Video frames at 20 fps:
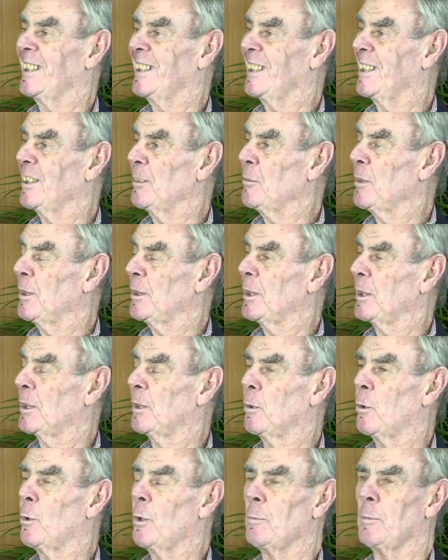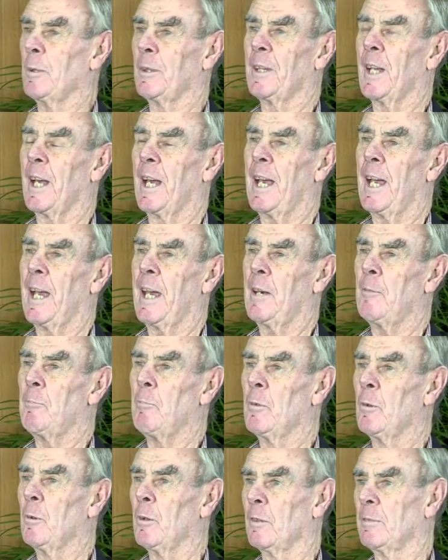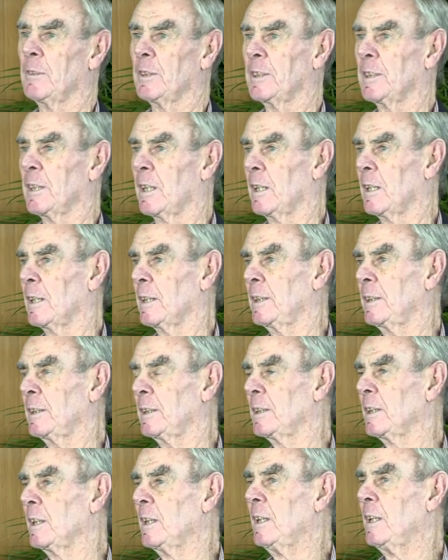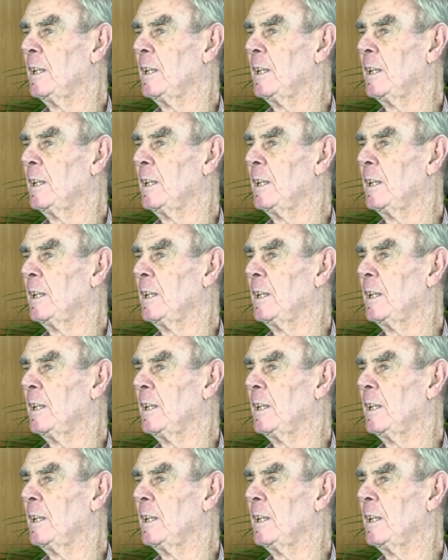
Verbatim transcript: Yeah, yeah, and the equipment they had and all the facilities,